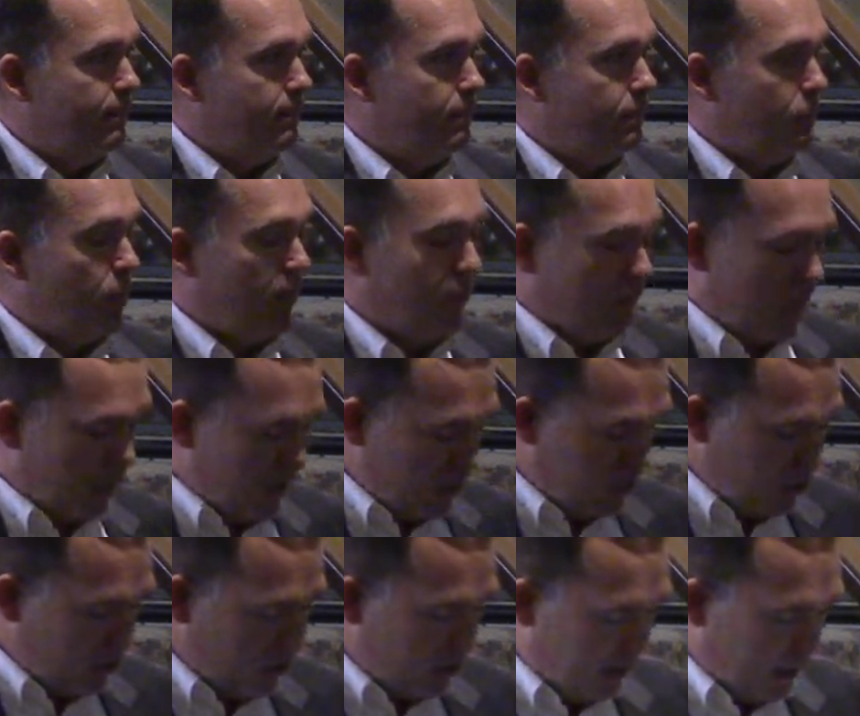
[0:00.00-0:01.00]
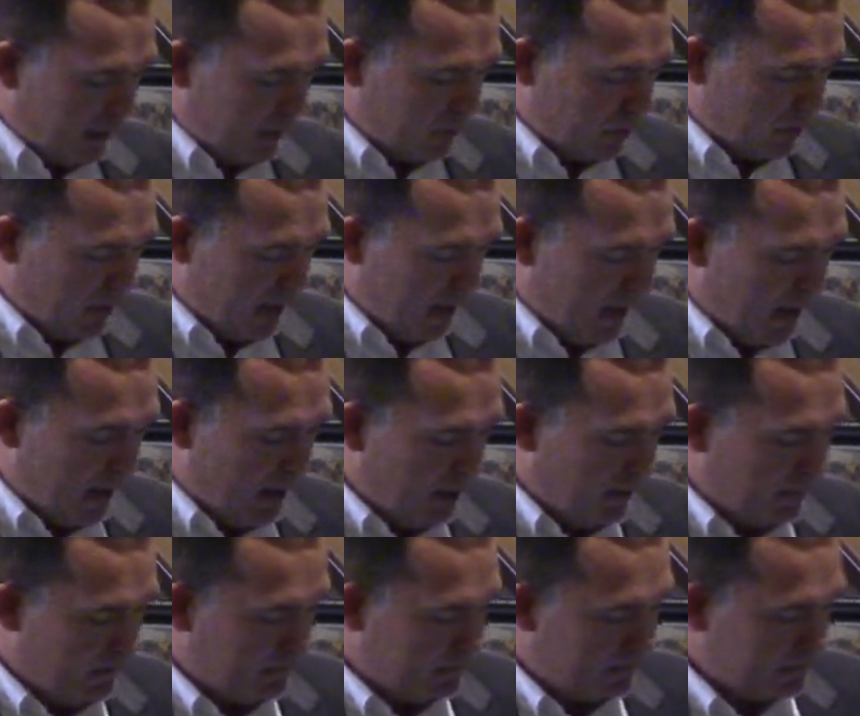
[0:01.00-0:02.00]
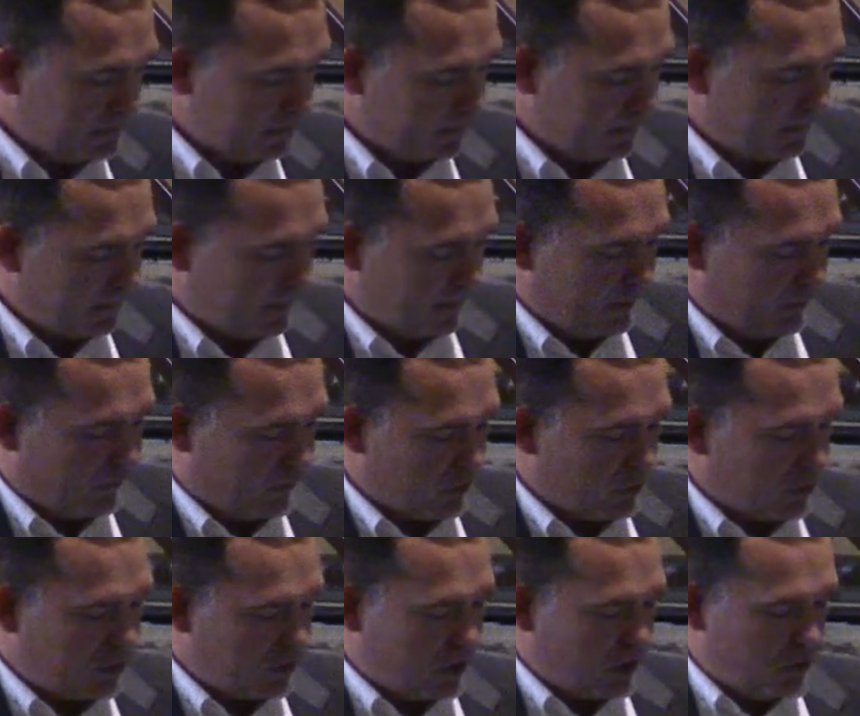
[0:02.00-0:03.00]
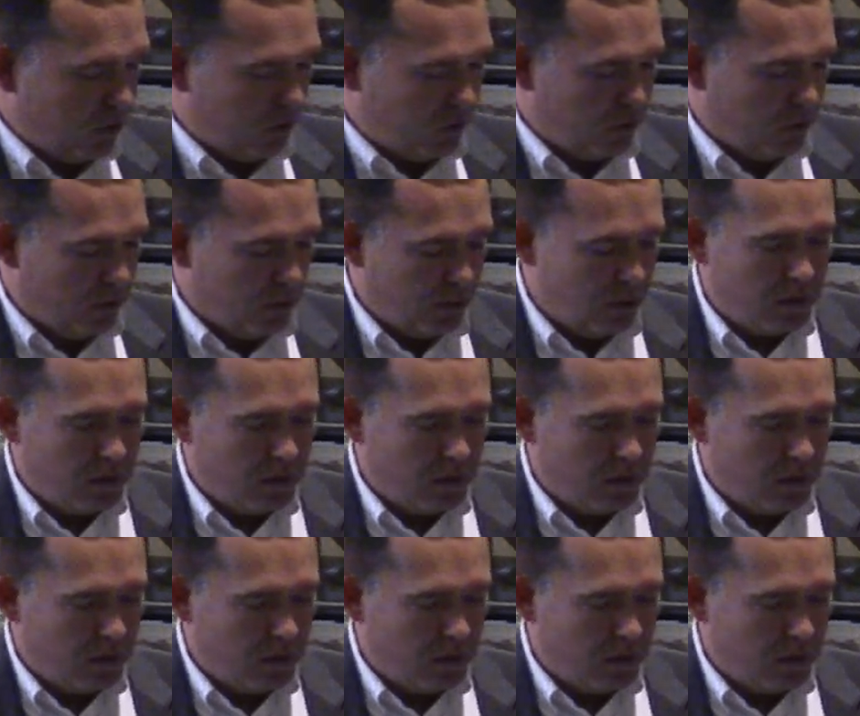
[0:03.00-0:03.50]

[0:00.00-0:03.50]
Revelation chapter 9, verse 2